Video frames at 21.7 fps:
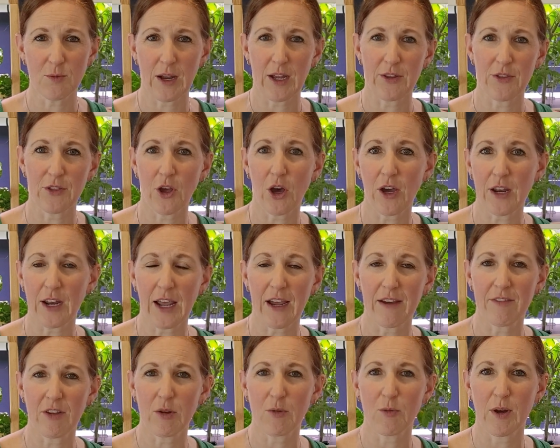while not
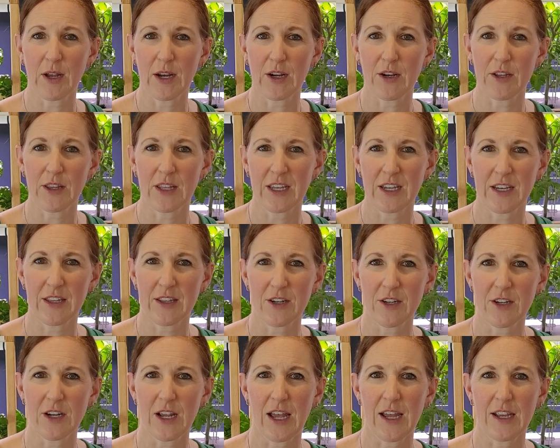having one on the other